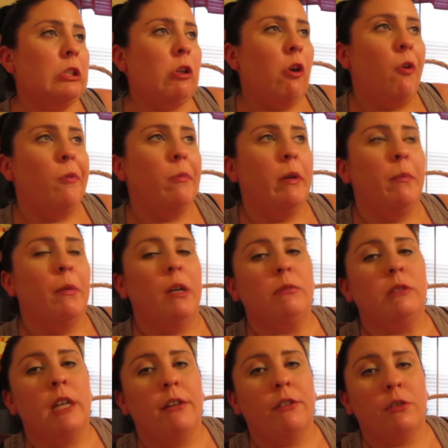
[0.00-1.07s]
So my
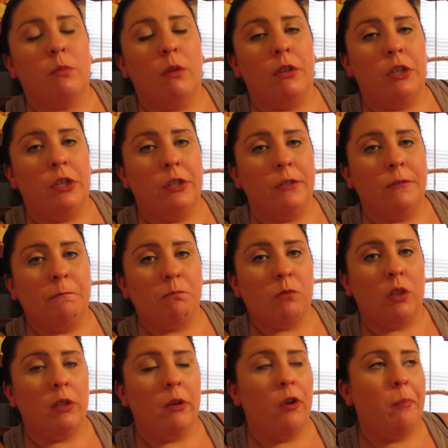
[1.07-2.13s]
mom's house one year,
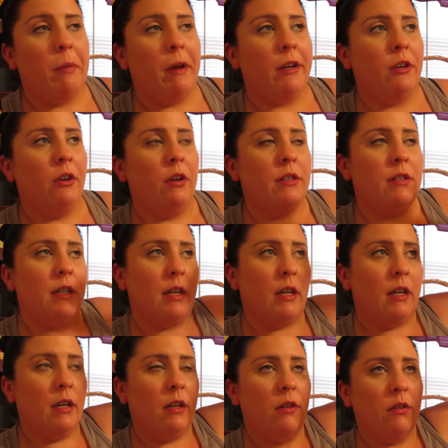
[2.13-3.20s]
and then her backyard is like
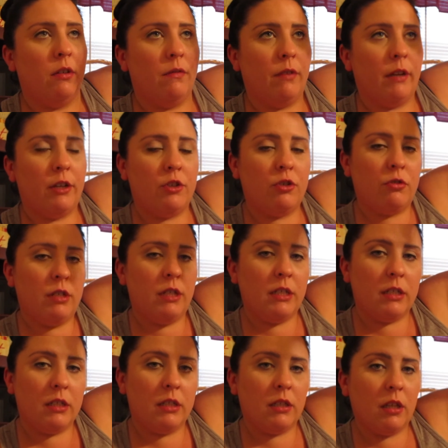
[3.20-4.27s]
a hill of like
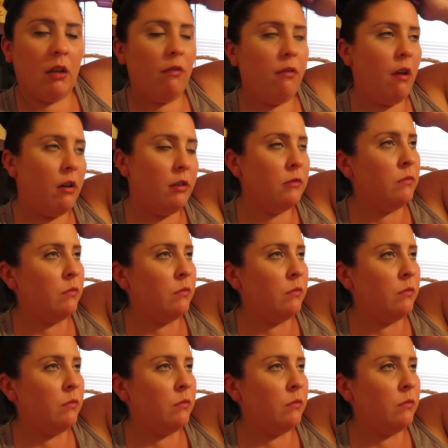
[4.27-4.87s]
trees and stuff.